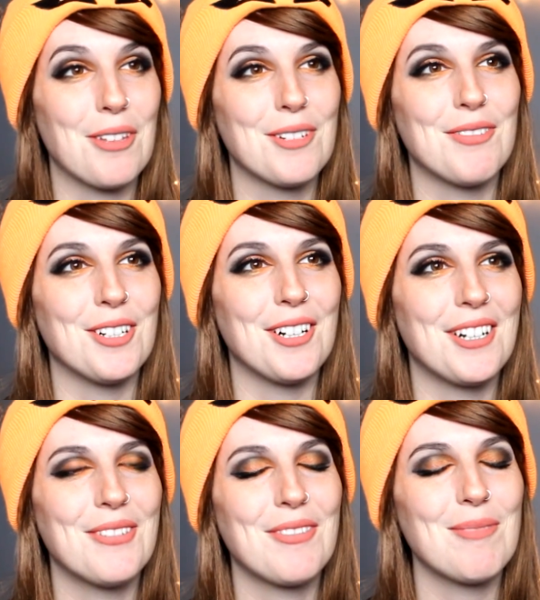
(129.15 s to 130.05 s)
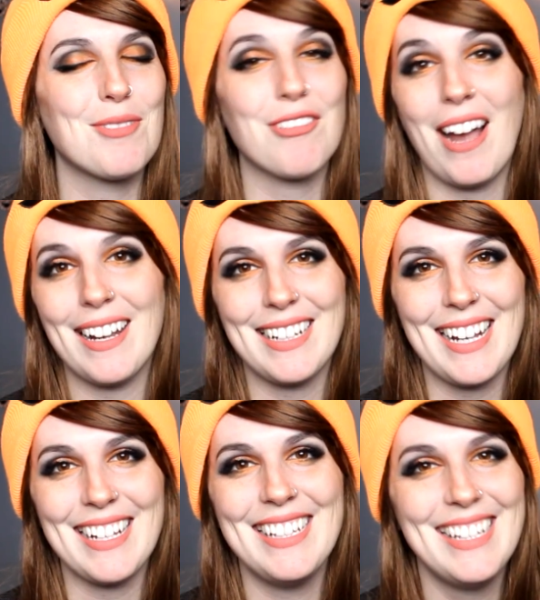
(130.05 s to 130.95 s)
Rutherford from Dragon
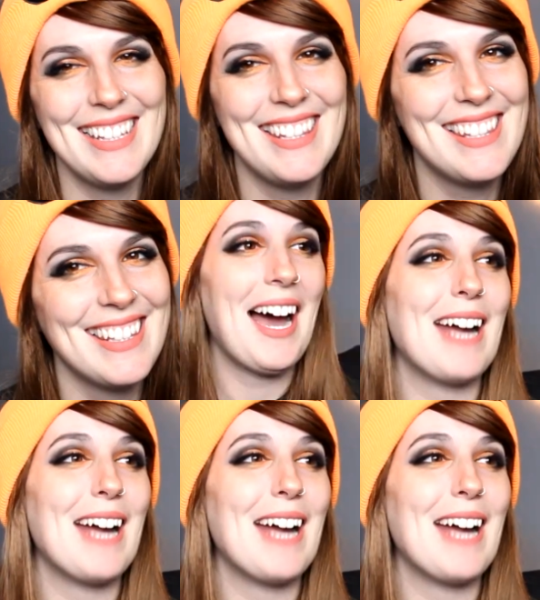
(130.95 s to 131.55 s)
Age.